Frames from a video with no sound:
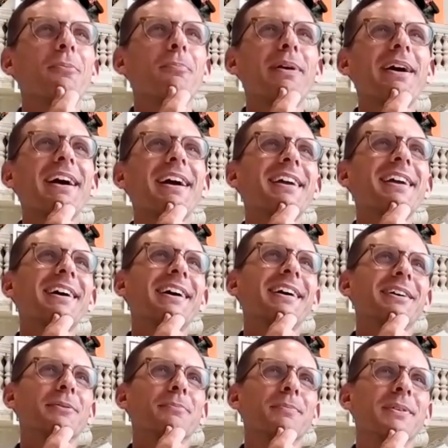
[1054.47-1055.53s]

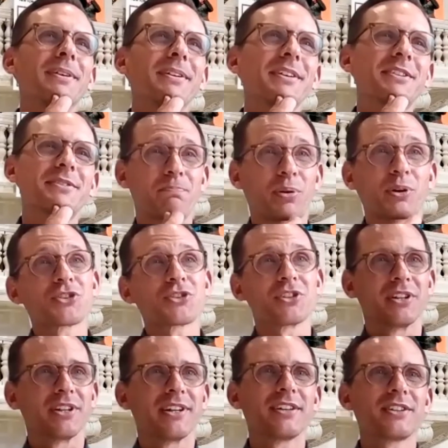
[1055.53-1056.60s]
my is
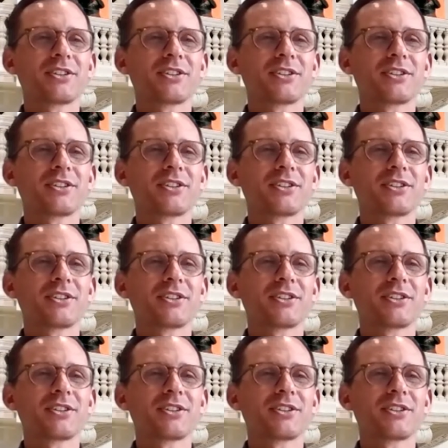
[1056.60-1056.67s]
personally,